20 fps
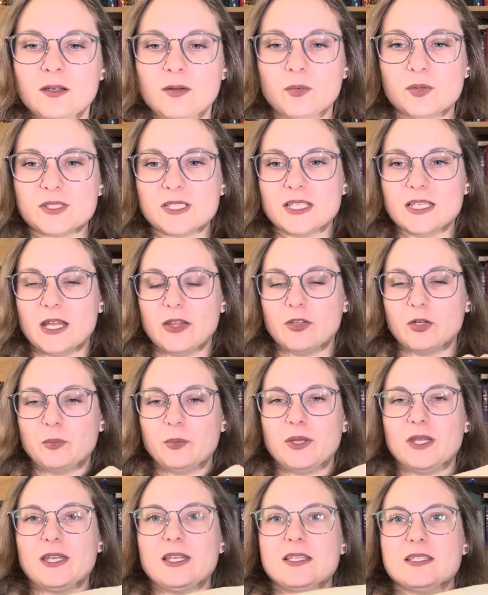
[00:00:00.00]
was another
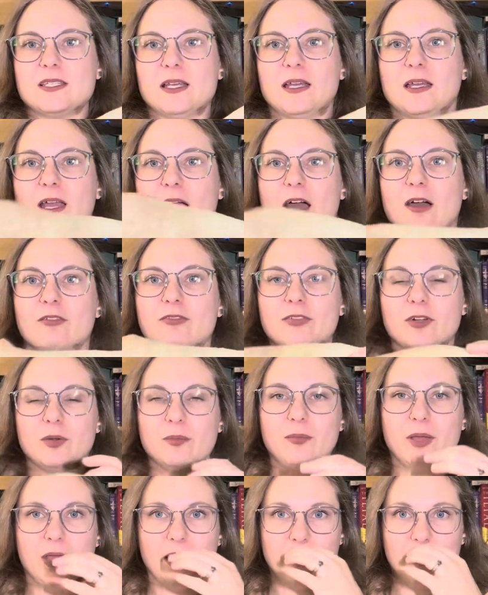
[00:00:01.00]
piece I got
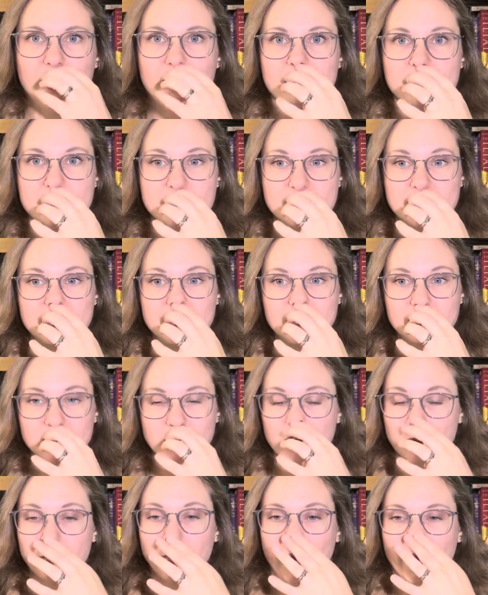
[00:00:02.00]
from Etsy,
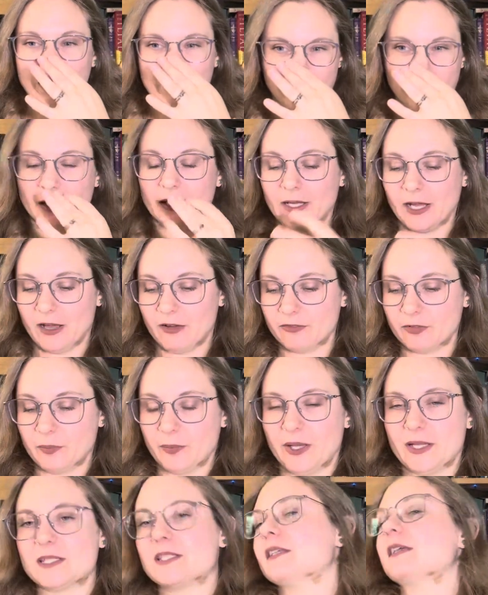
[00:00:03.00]
or pattern I got from
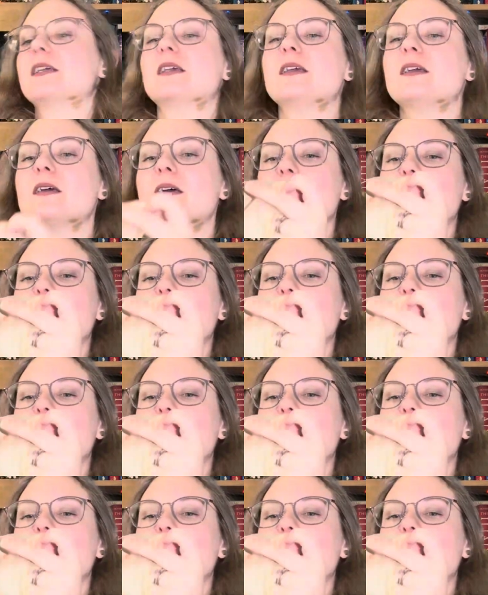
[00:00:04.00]
Etsy,